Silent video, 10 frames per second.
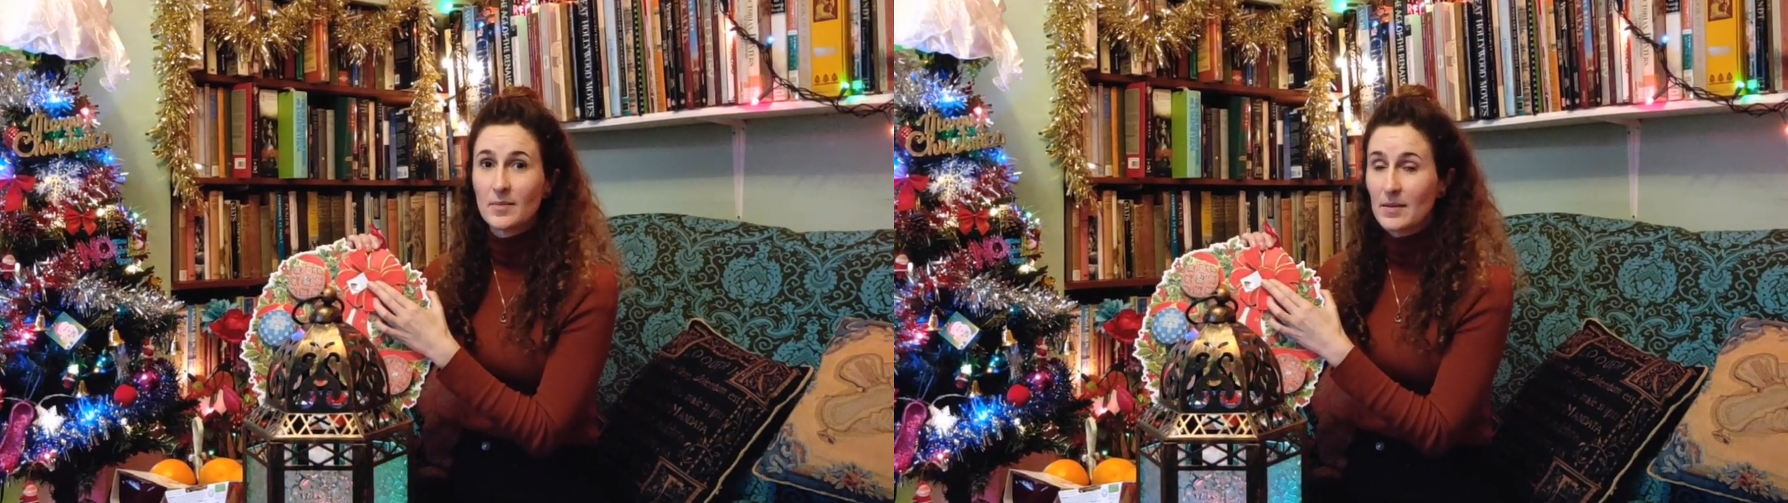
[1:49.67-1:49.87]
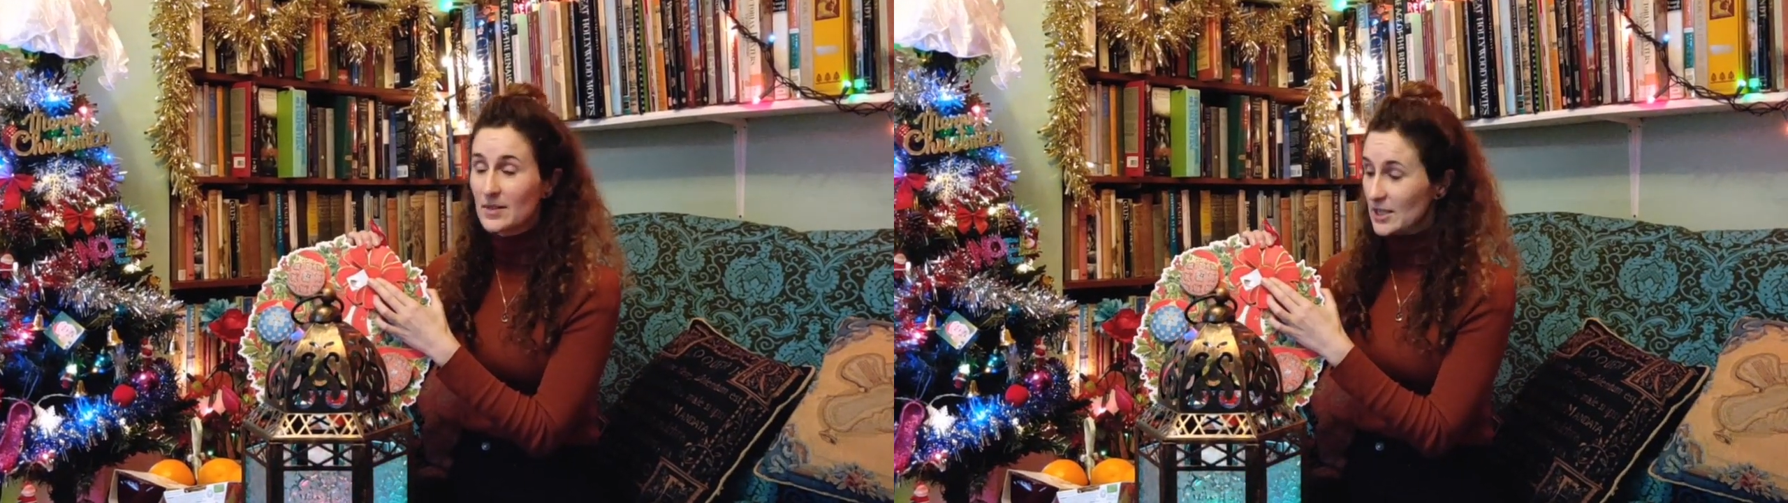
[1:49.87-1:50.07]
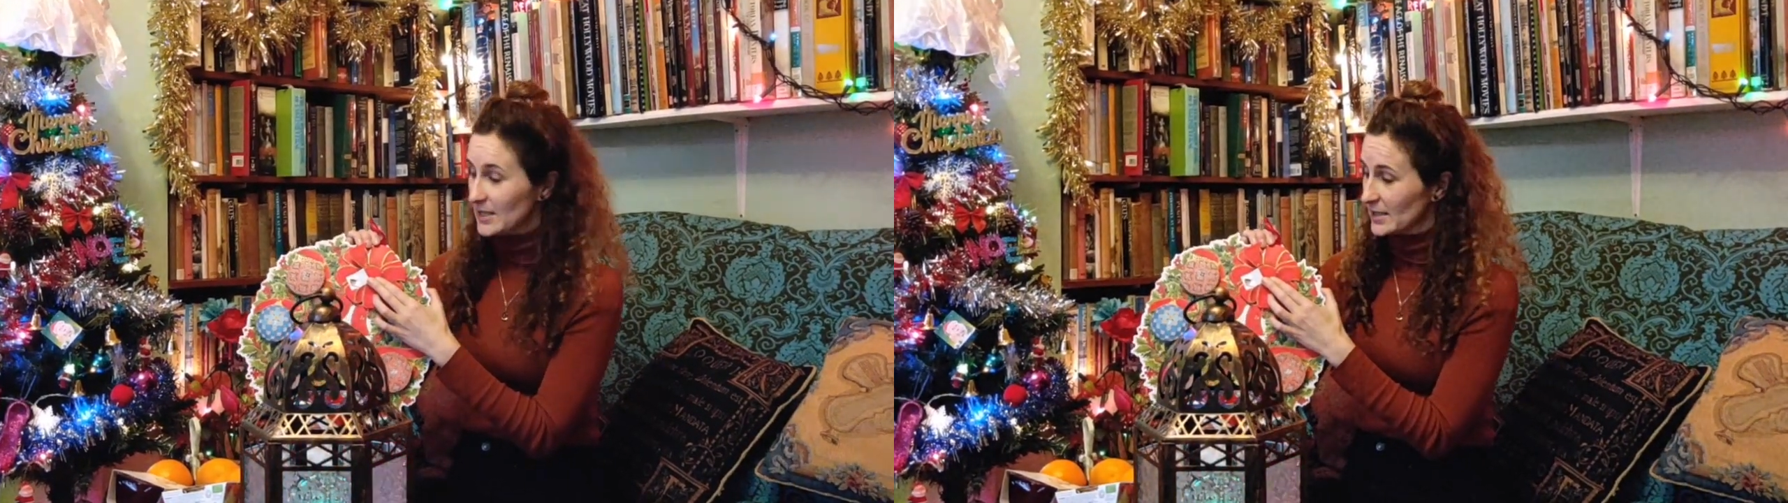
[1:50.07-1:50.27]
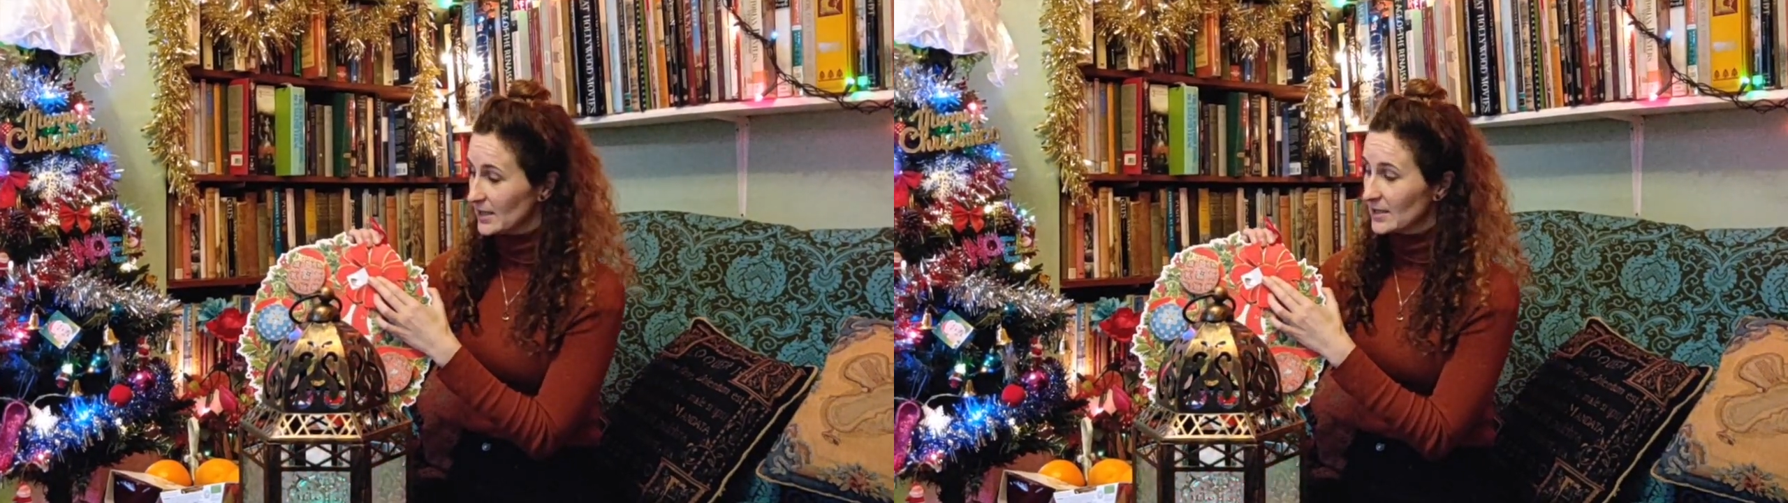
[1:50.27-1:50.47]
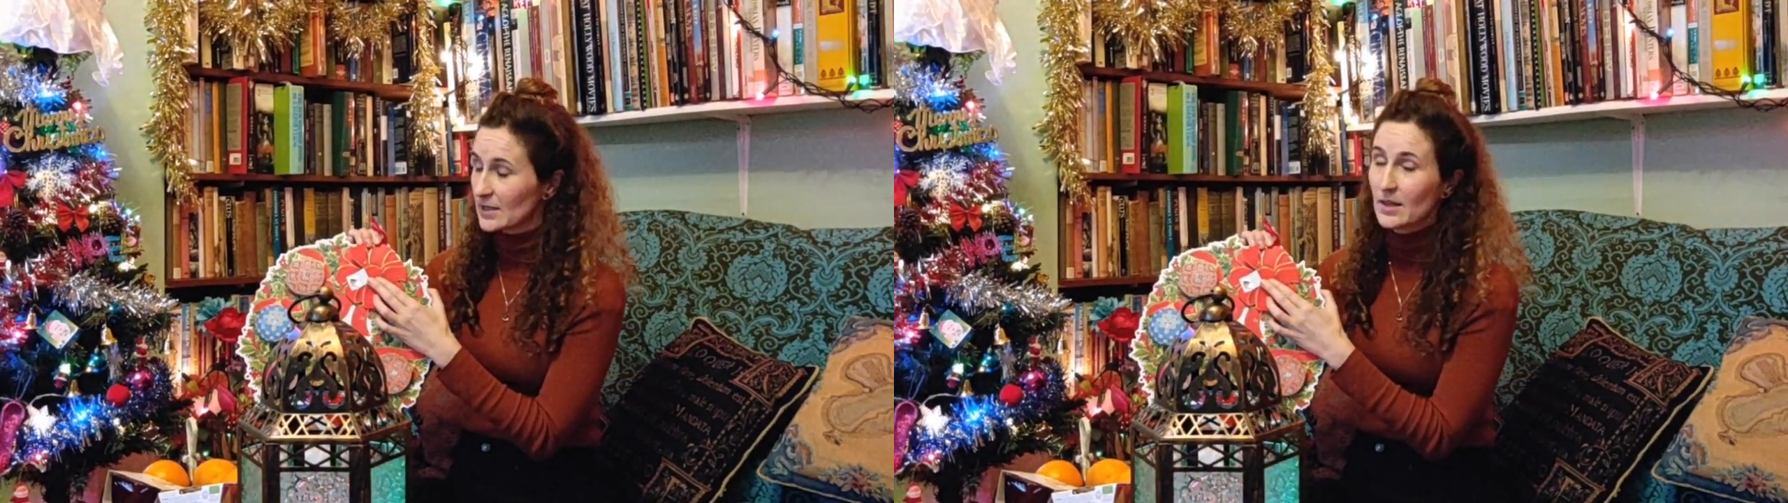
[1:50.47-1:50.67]
the baby
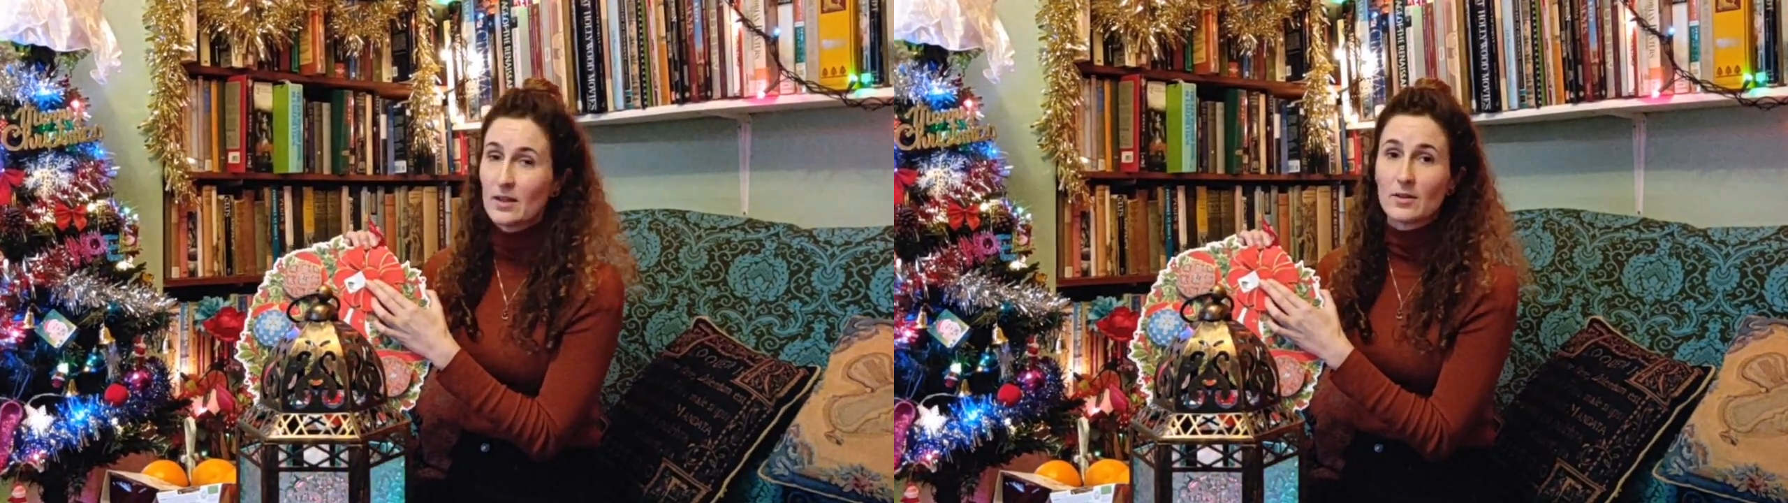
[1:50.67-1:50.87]
Jesus,